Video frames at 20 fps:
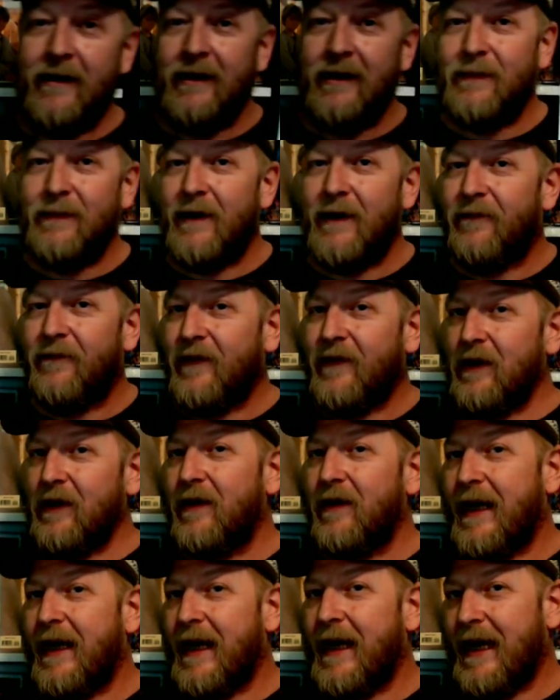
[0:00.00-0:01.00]
but a few
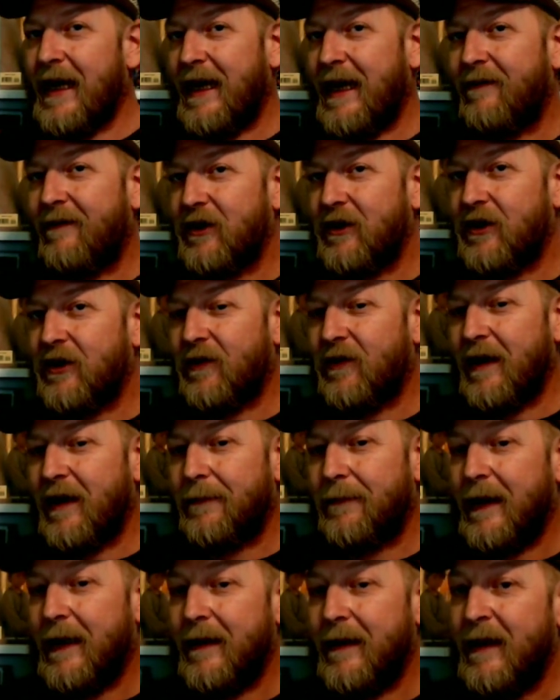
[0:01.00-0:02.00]
that haven't shown up
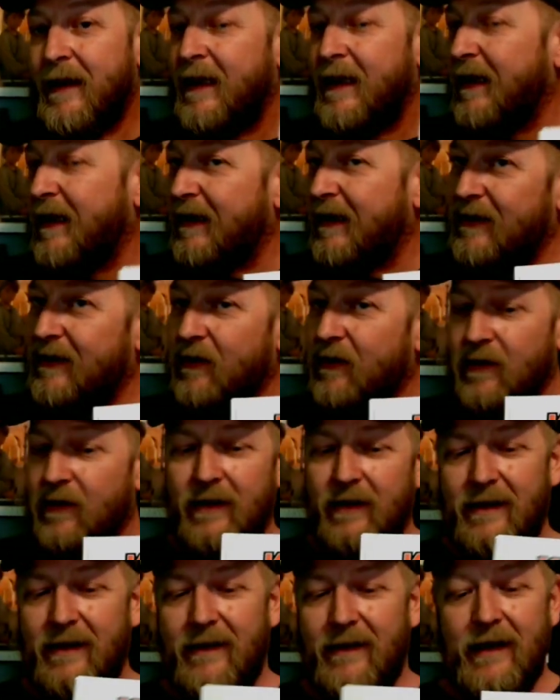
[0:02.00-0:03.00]
yet. So,
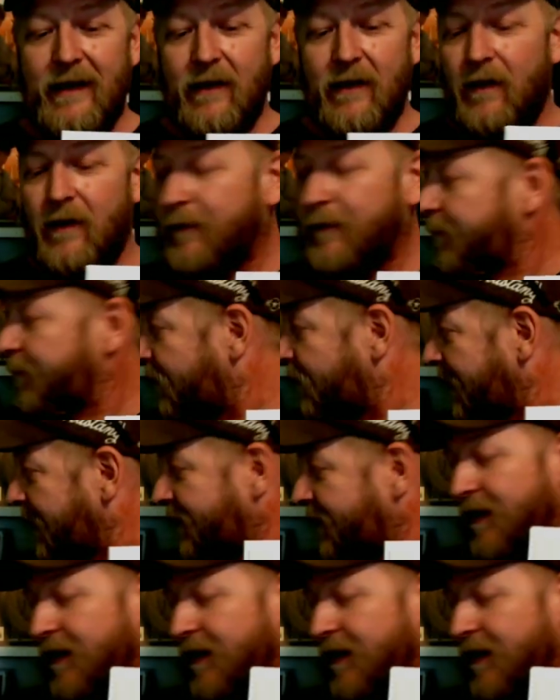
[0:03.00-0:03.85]
it's going